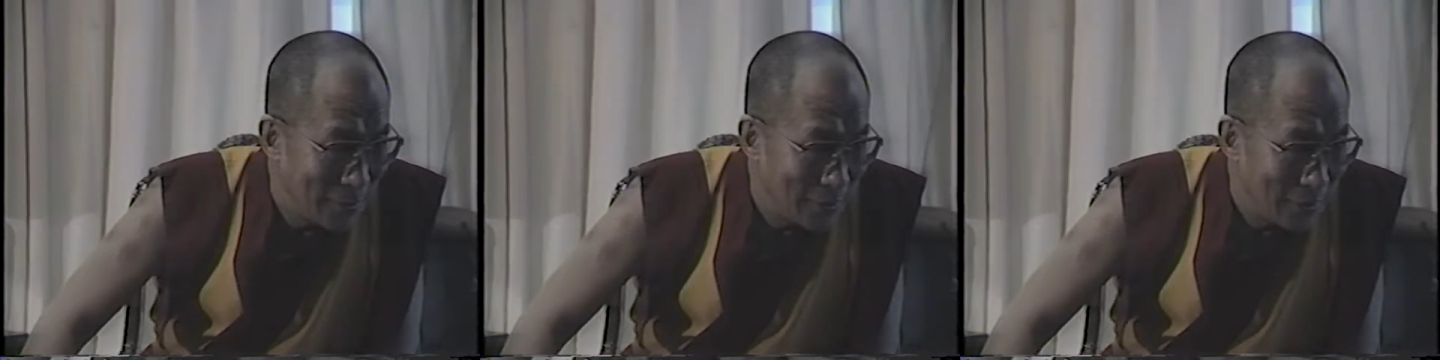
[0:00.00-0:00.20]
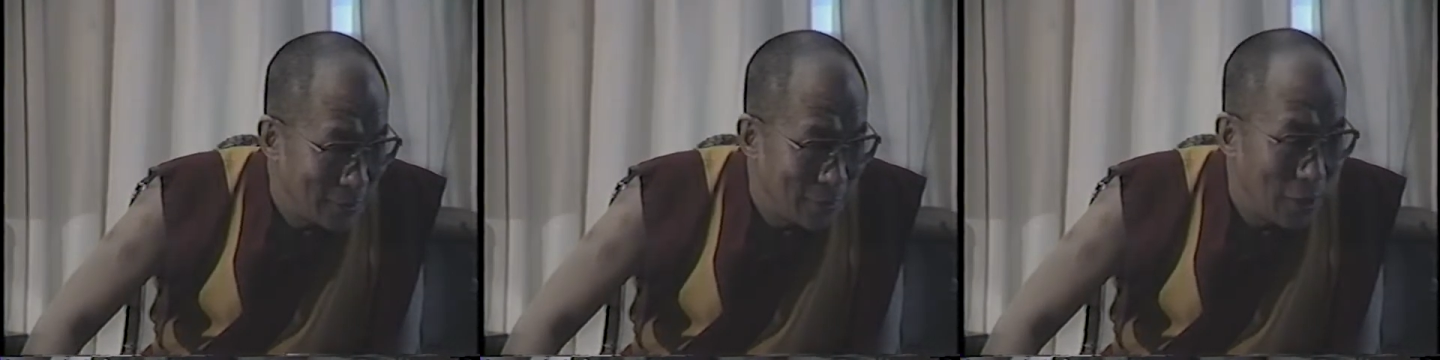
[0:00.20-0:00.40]

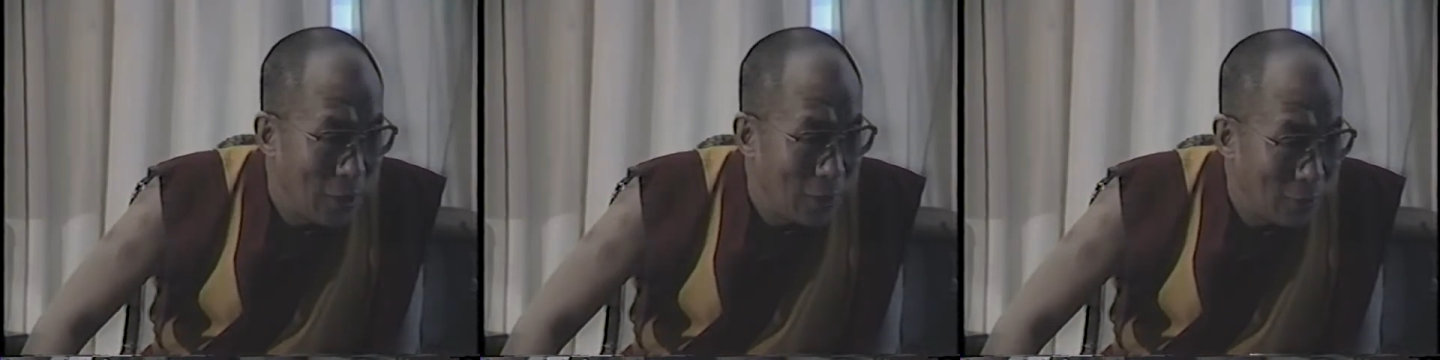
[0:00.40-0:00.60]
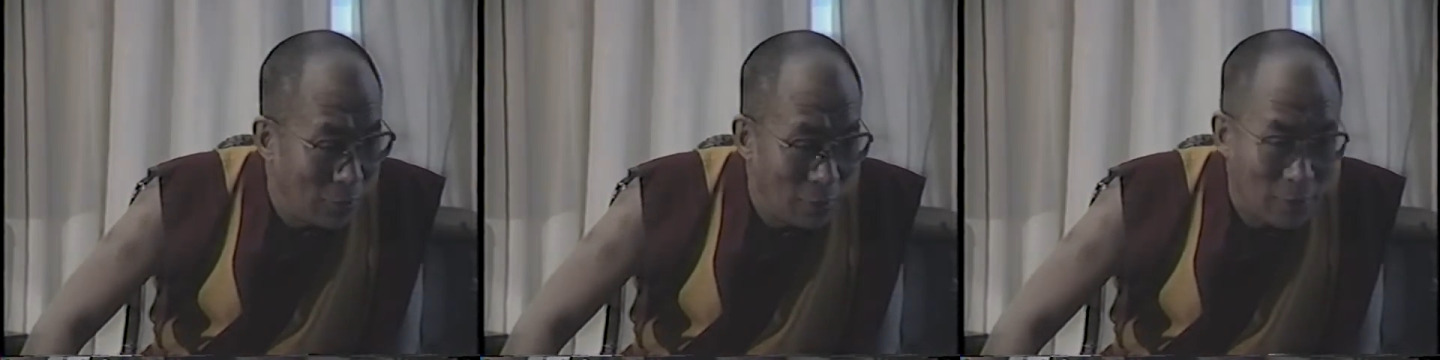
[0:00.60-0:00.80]
So I
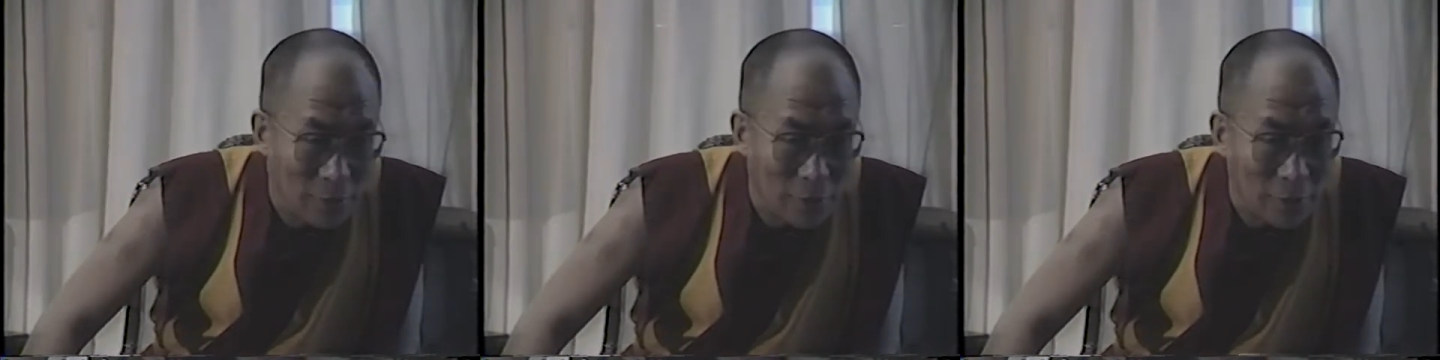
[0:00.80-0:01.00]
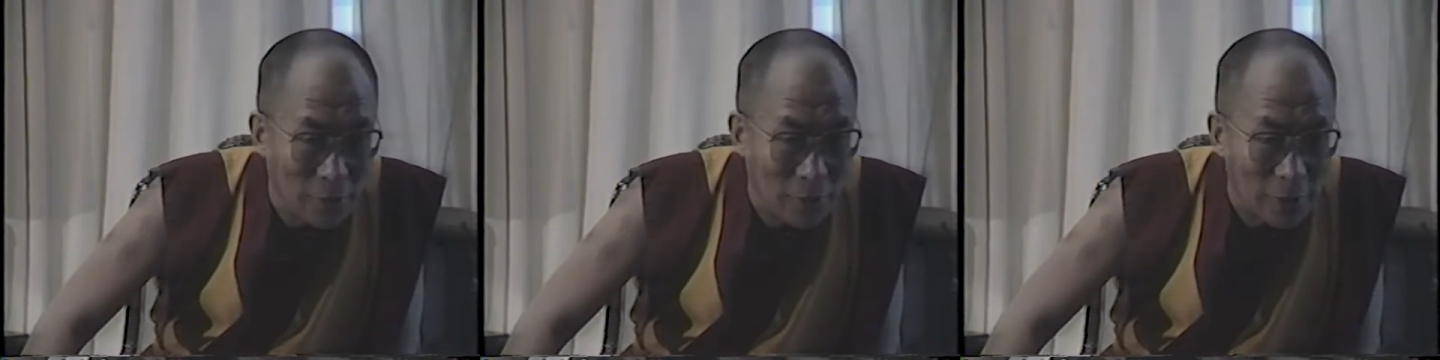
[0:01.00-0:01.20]
always
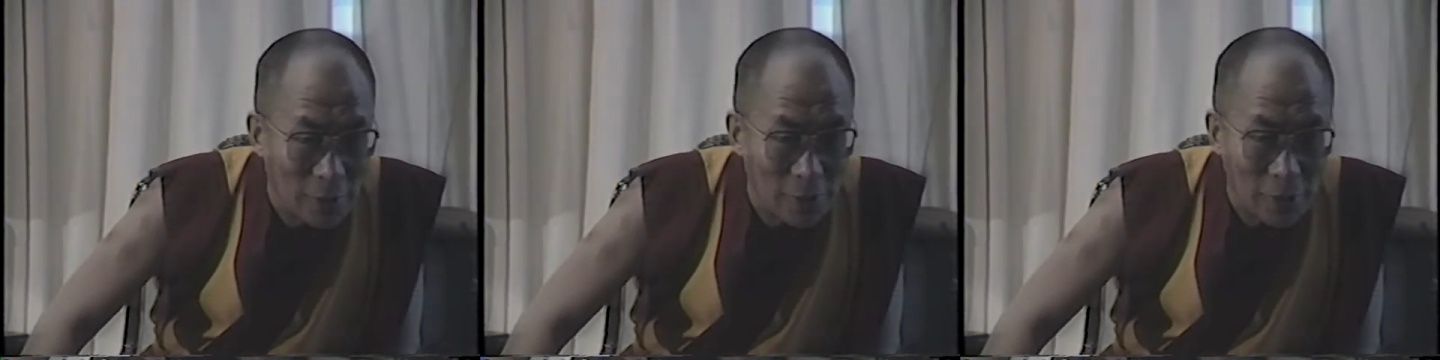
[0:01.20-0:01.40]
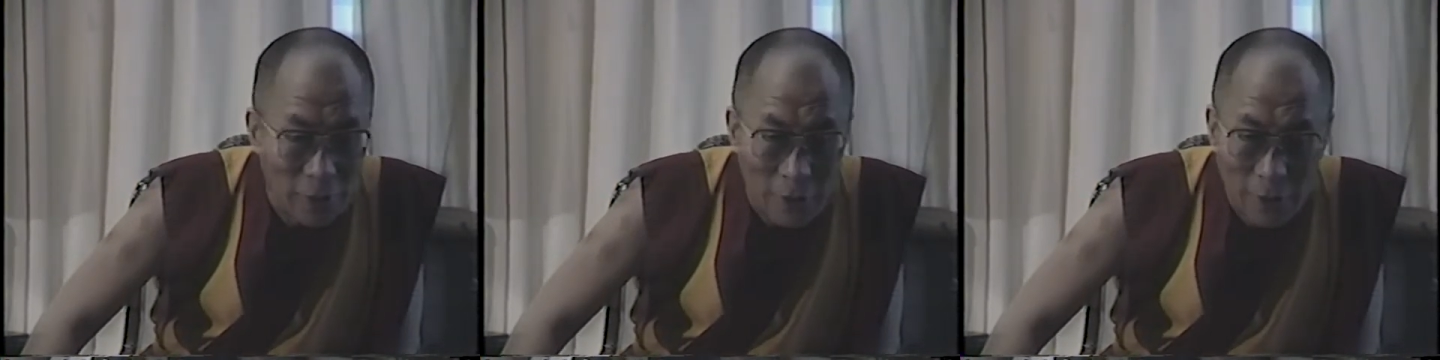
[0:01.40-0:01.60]

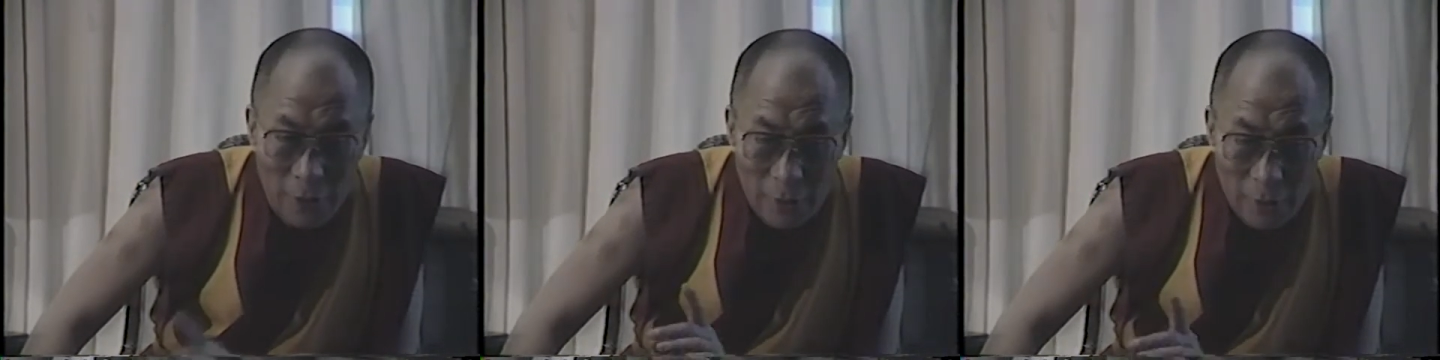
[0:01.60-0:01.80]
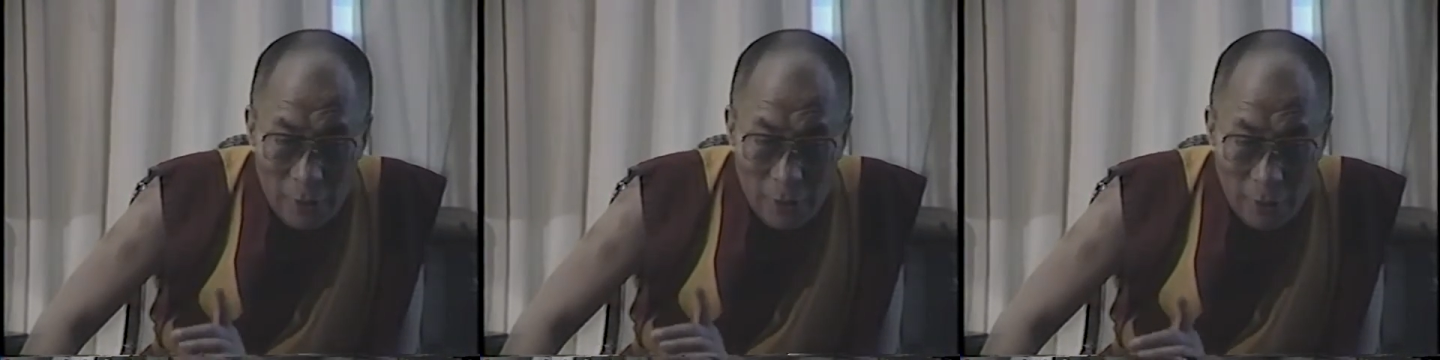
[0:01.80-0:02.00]
consider
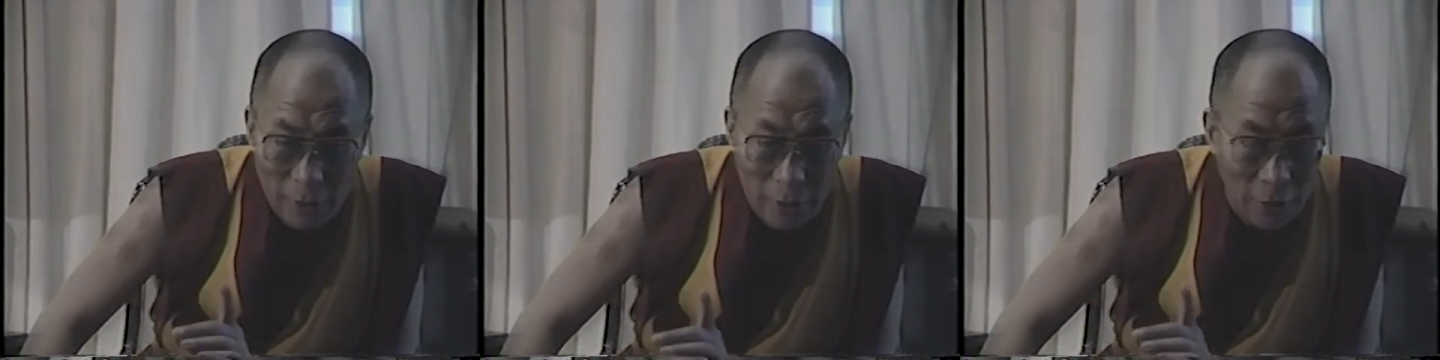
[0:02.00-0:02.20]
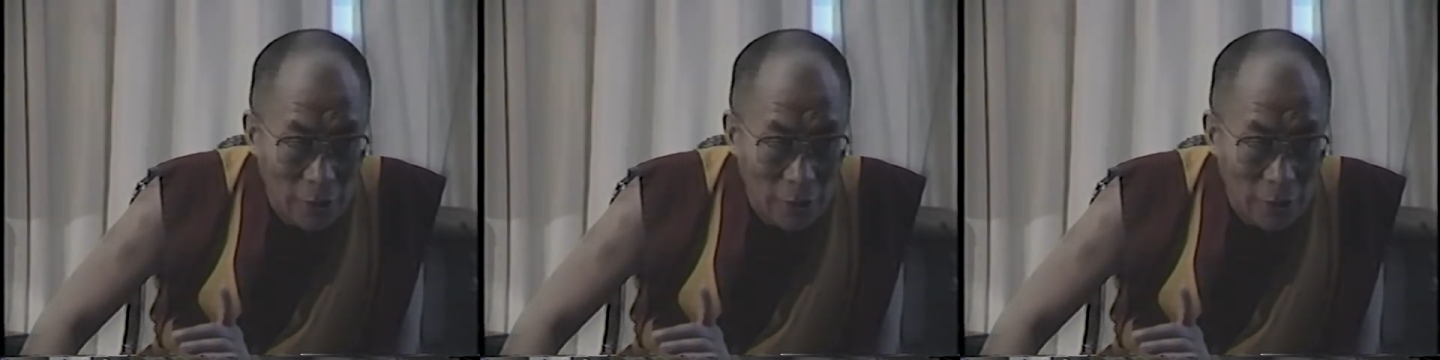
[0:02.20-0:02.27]
the